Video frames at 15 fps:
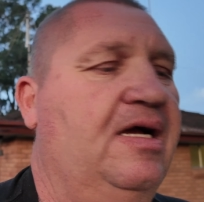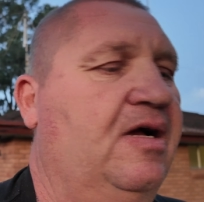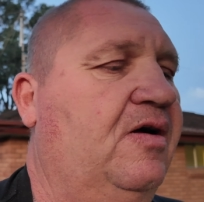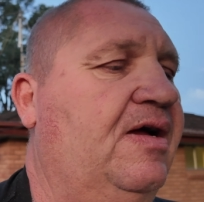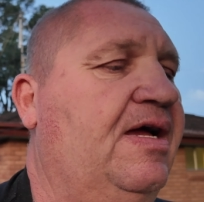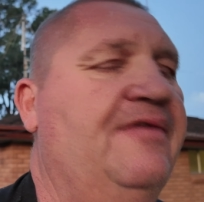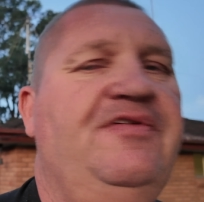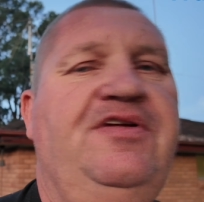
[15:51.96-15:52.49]

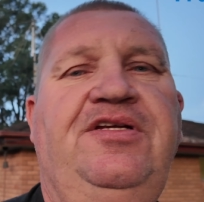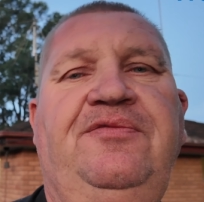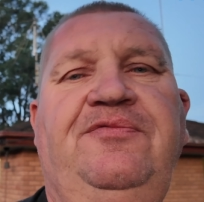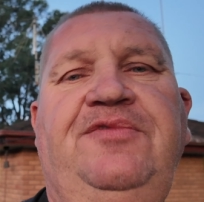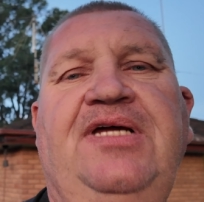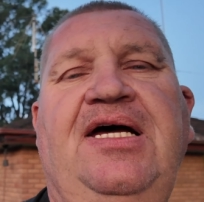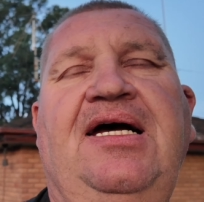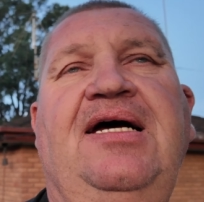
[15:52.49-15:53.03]
I haven't
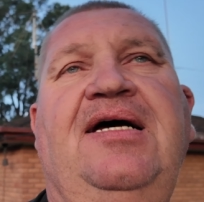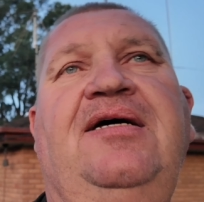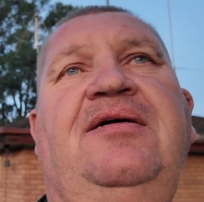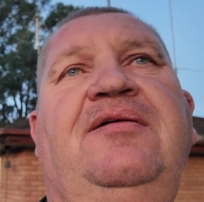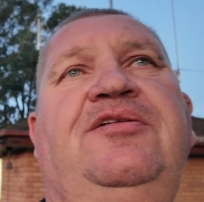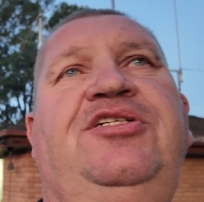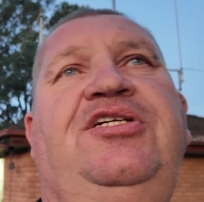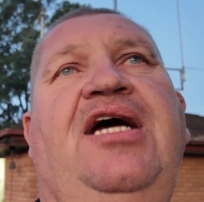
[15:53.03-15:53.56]

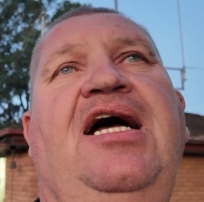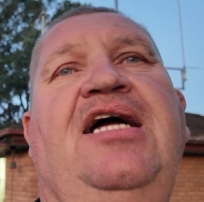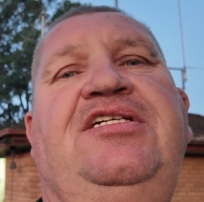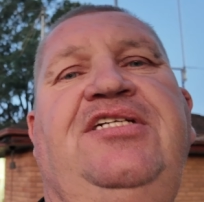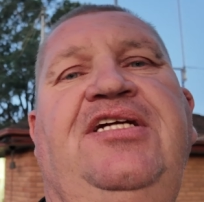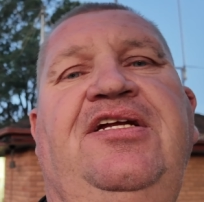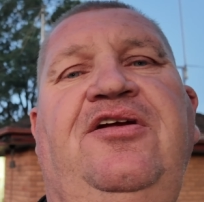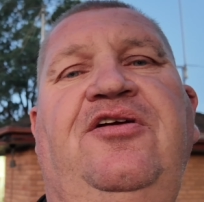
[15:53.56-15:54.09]

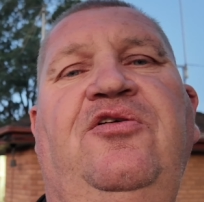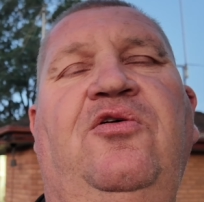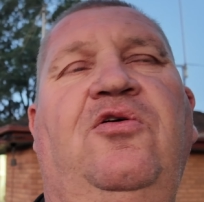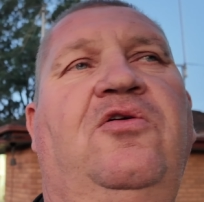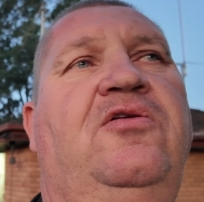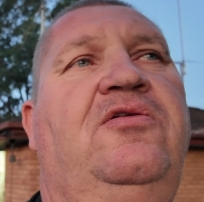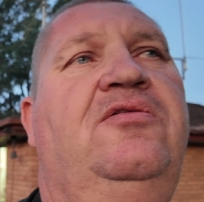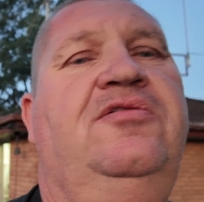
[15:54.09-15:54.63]
charged it at
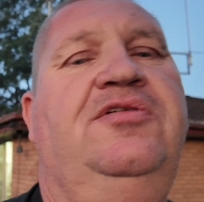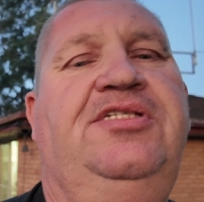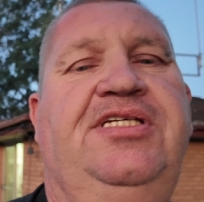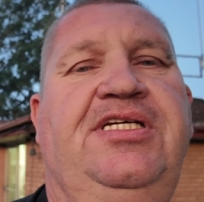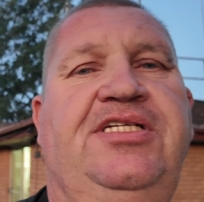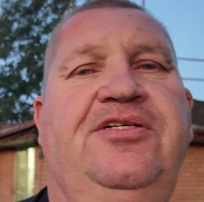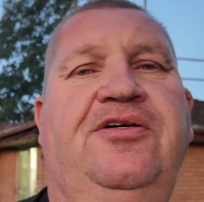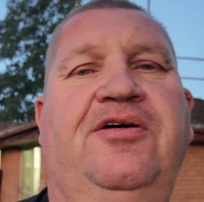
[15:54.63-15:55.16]
all
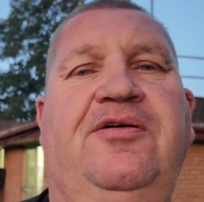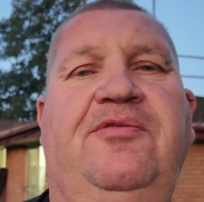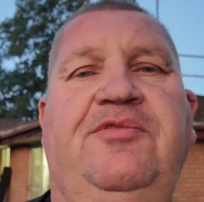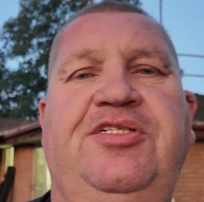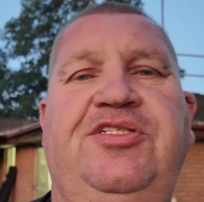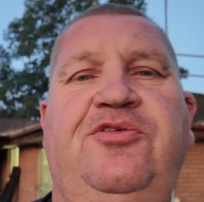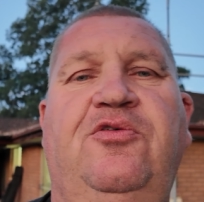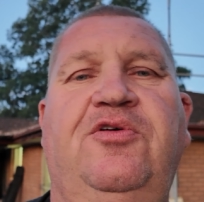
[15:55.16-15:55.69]
since I
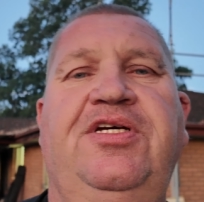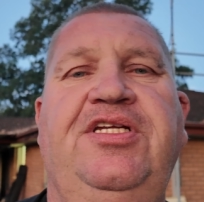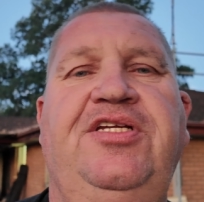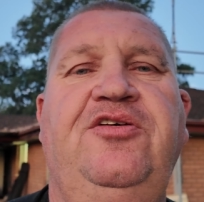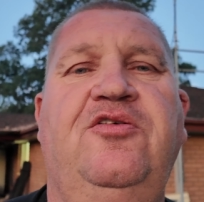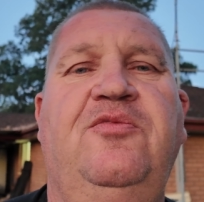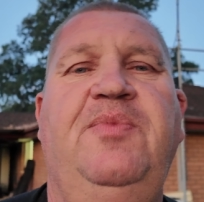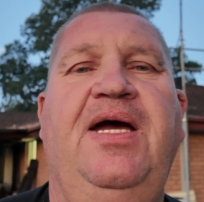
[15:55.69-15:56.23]
was talking to
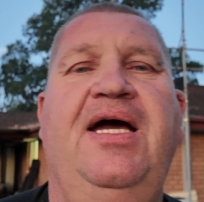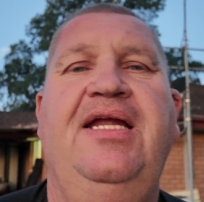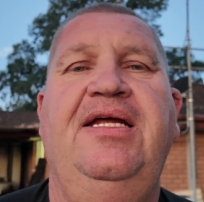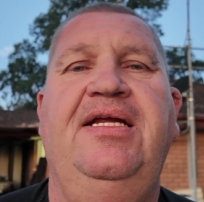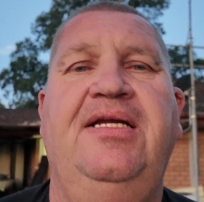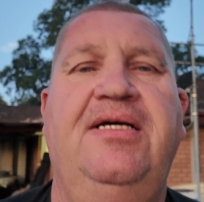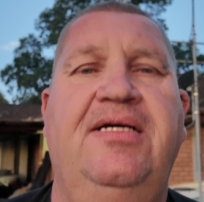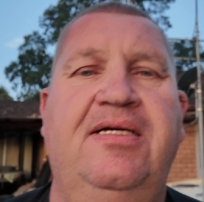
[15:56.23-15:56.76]
you about
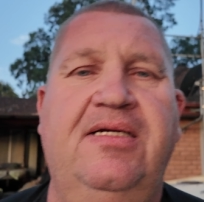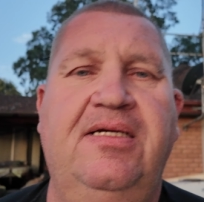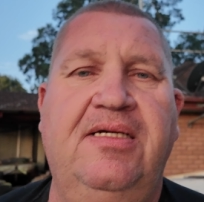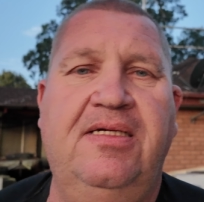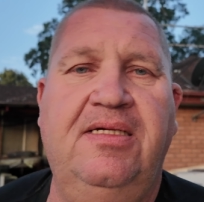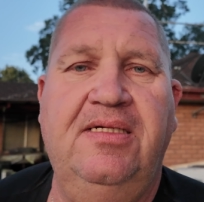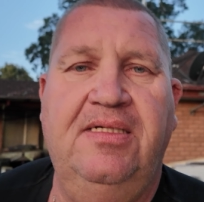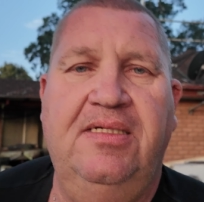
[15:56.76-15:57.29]
it.
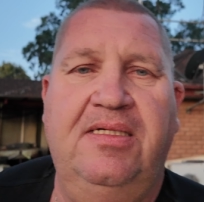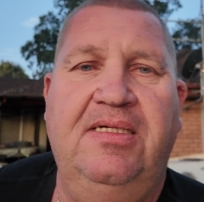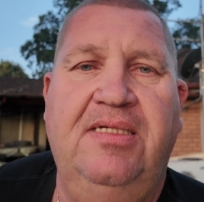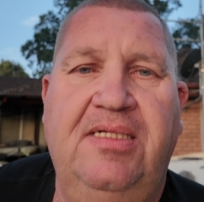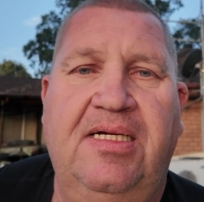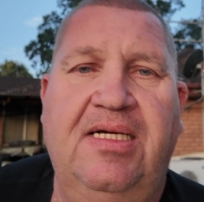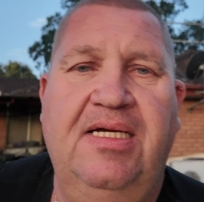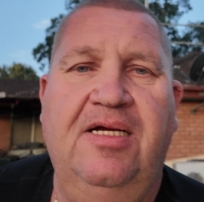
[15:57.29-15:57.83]

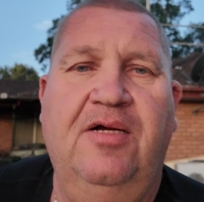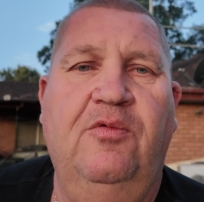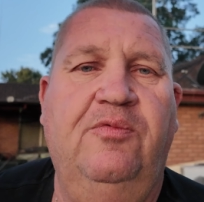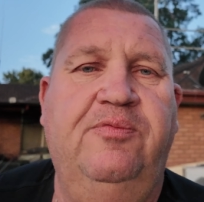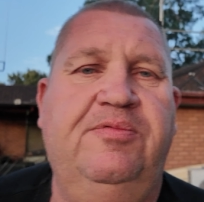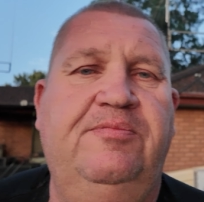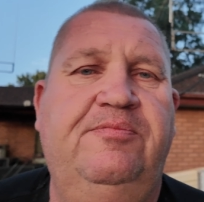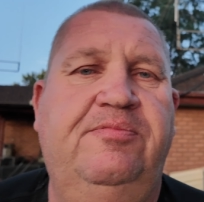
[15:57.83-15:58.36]
Well,
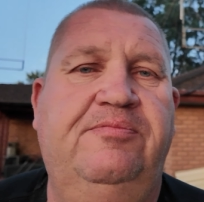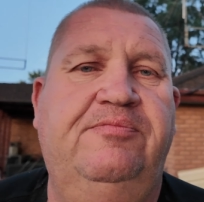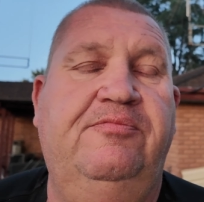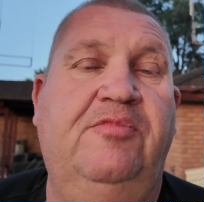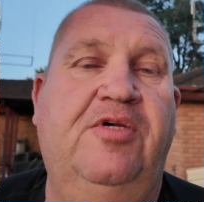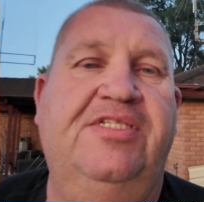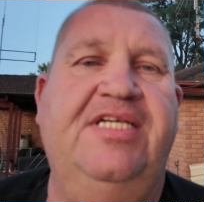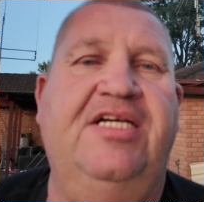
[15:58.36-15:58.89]

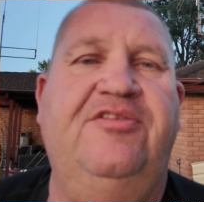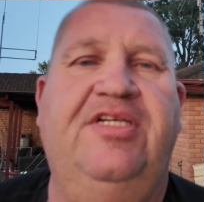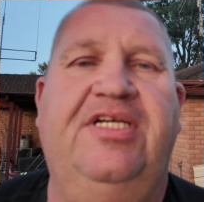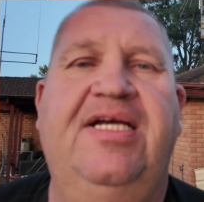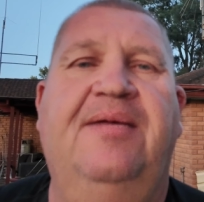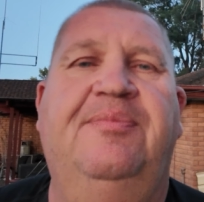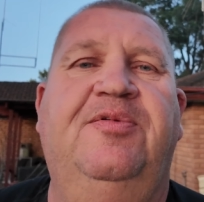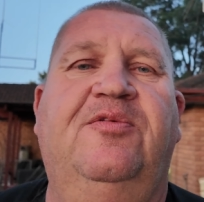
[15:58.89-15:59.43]
it's actually a
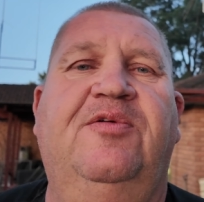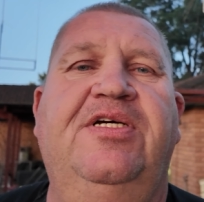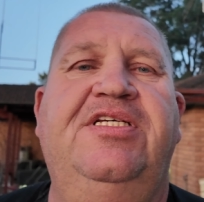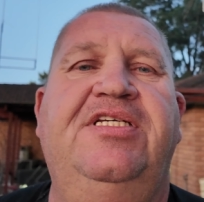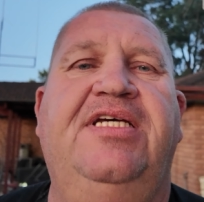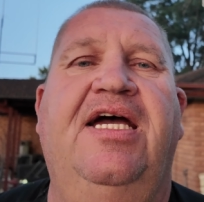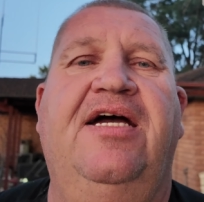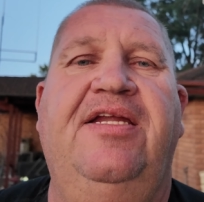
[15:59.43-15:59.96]
couple of
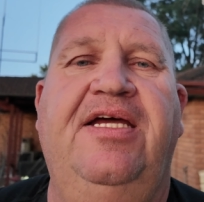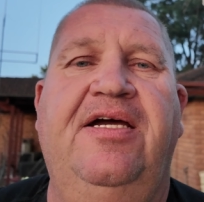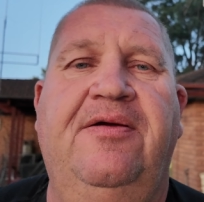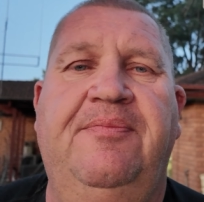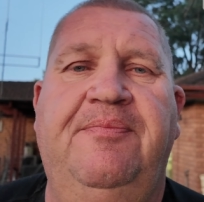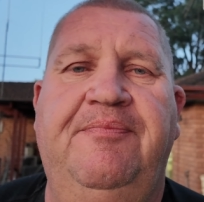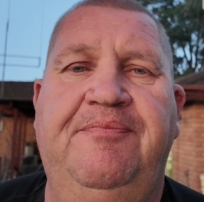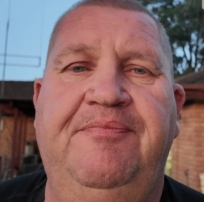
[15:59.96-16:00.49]
weeks ago now.
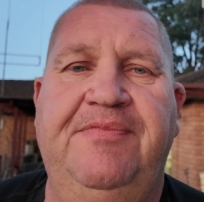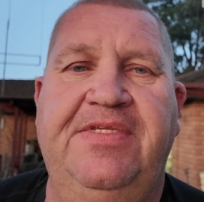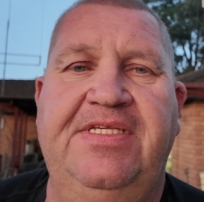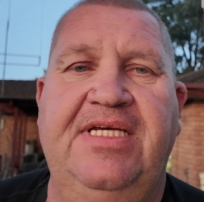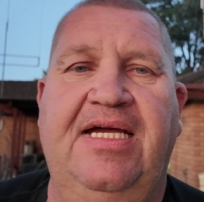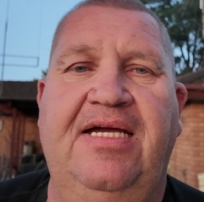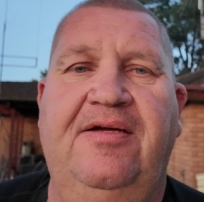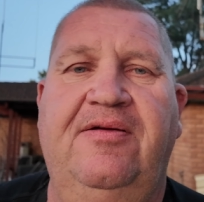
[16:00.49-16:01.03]

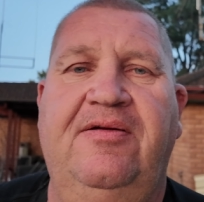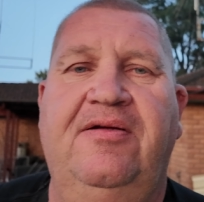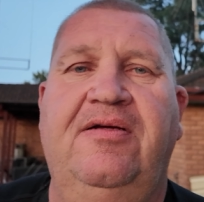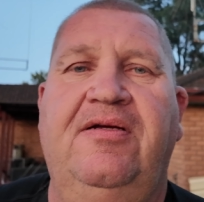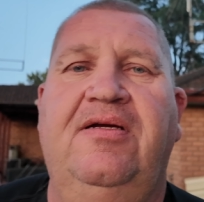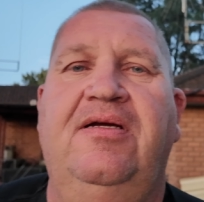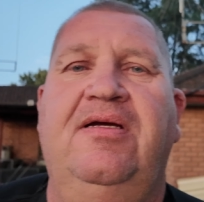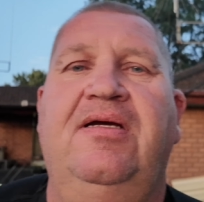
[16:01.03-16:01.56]
So,
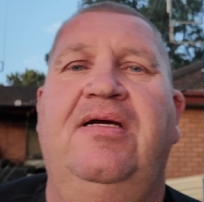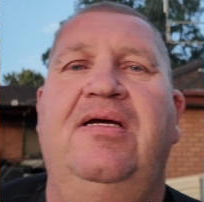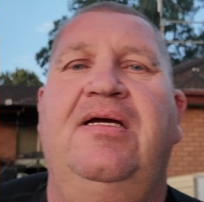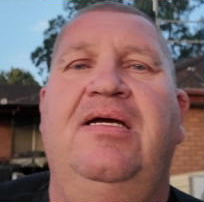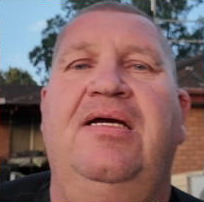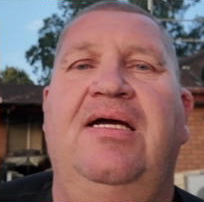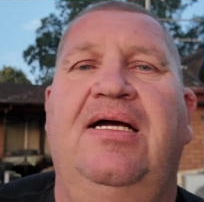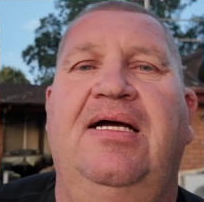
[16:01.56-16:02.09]

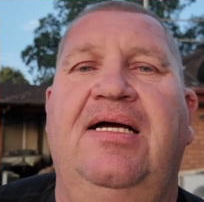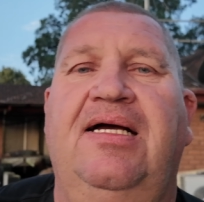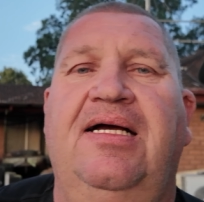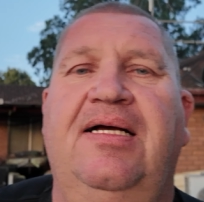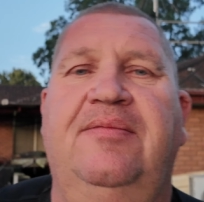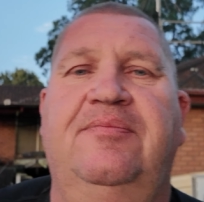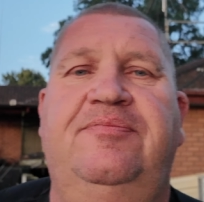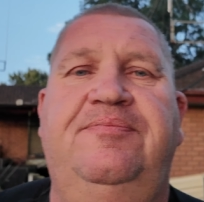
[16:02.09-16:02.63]

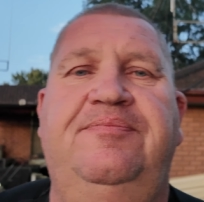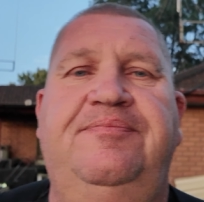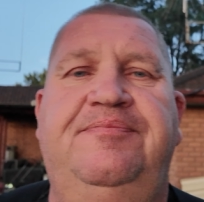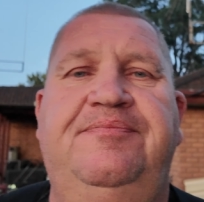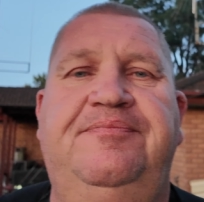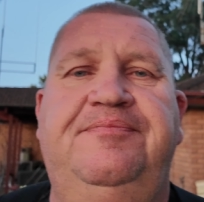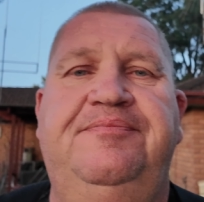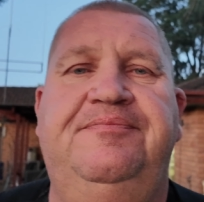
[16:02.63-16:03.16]

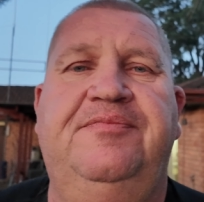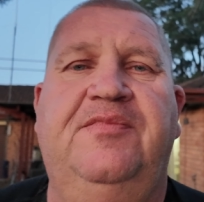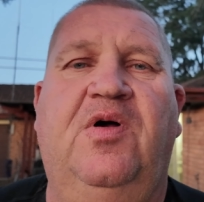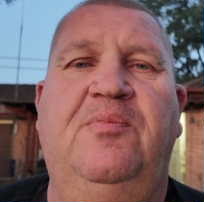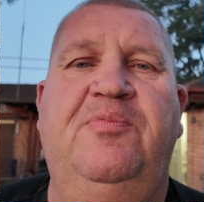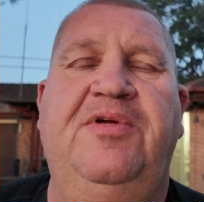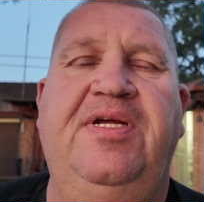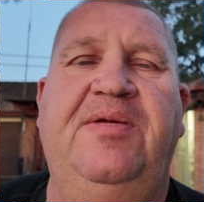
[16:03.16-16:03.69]

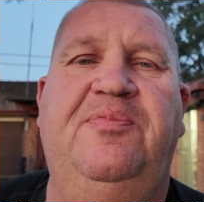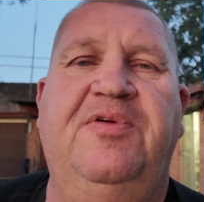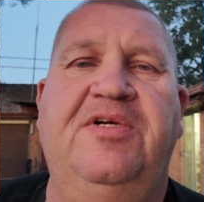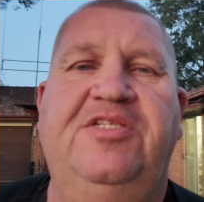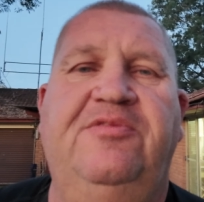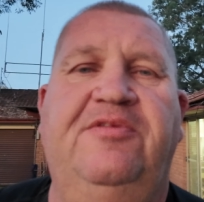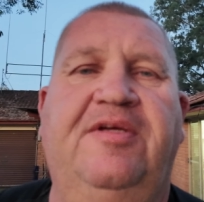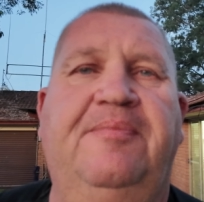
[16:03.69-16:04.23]
I'm pretty
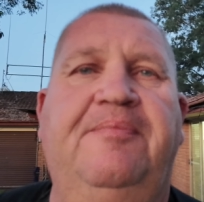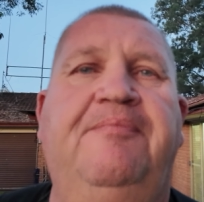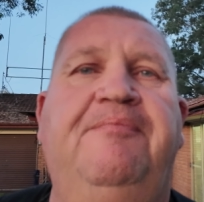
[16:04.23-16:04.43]
impressed with it.